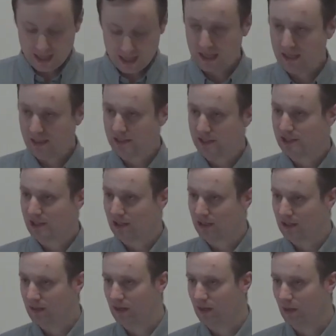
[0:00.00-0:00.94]
He has
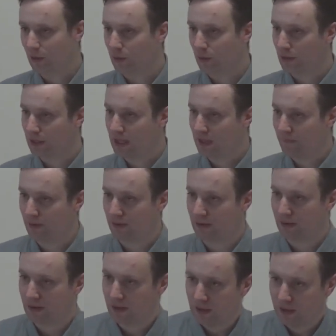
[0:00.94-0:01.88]
studied the law
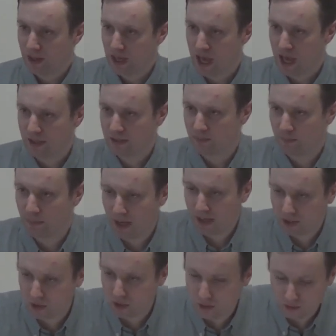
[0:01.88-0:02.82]
given uh,
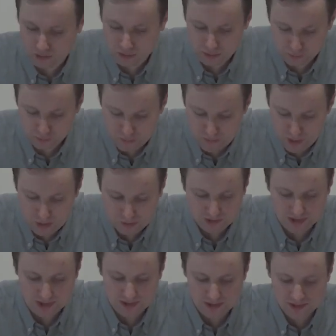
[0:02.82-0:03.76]
by God through
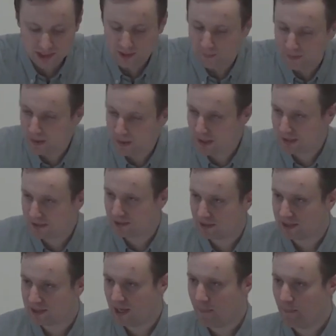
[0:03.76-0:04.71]
Moses. He went
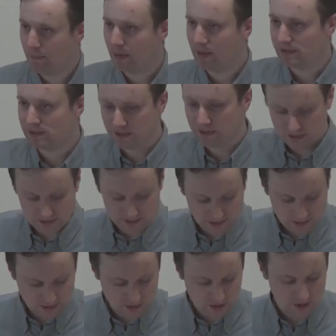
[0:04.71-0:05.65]
to the temple and to the
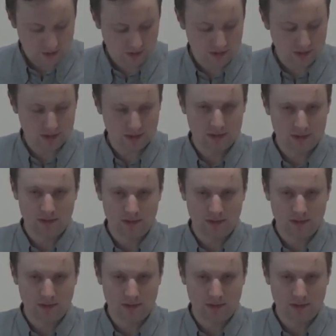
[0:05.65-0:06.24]
synagogue.